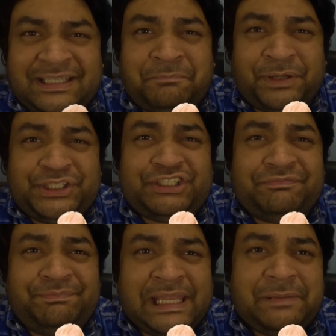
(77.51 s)
They're a bunch
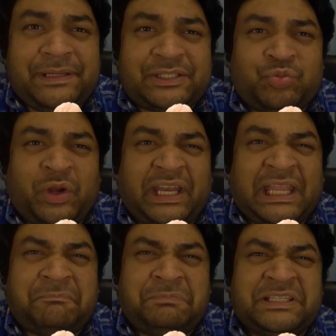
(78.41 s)
of babies. What
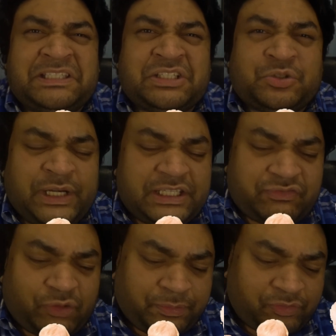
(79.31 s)
a
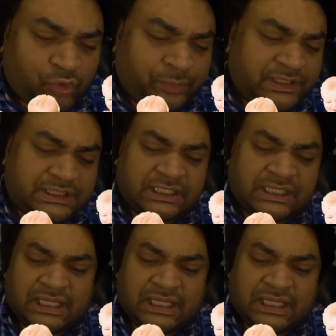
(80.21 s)
disgraceful performance.